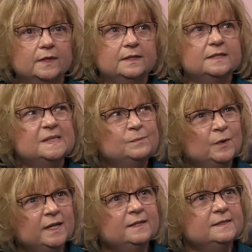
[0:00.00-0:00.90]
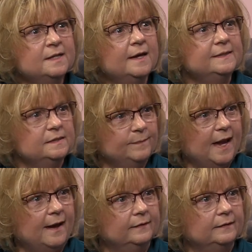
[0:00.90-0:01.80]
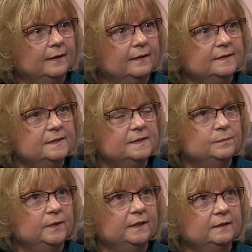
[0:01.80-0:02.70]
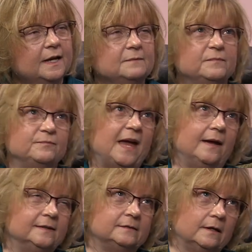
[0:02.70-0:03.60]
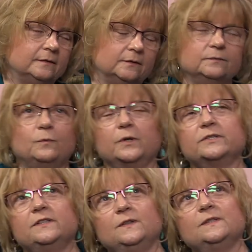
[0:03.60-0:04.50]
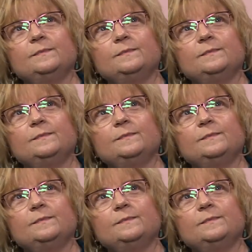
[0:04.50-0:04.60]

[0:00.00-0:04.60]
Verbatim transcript: In the spring, it's not as bad. Bad is not the word to use,